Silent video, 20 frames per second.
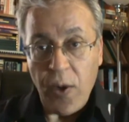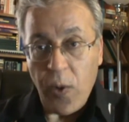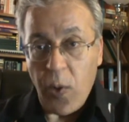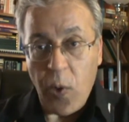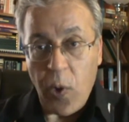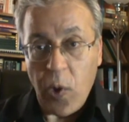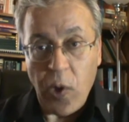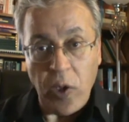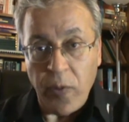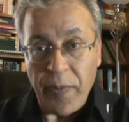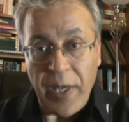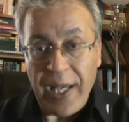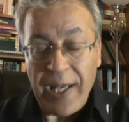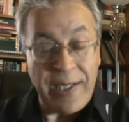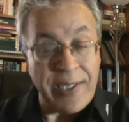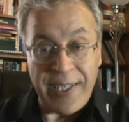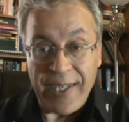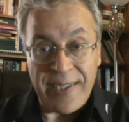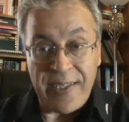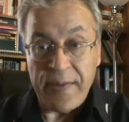all male
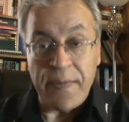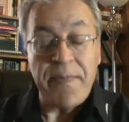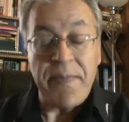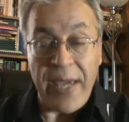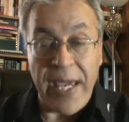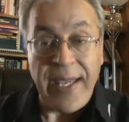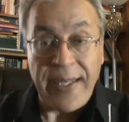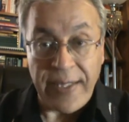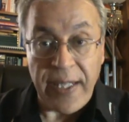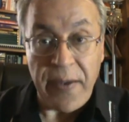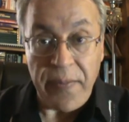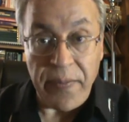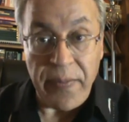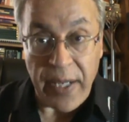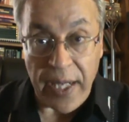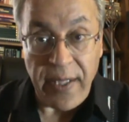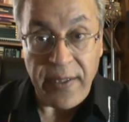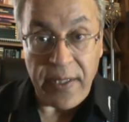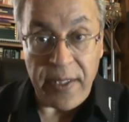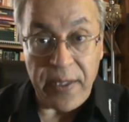doesn't make them
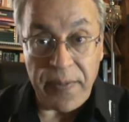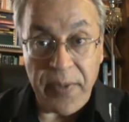better,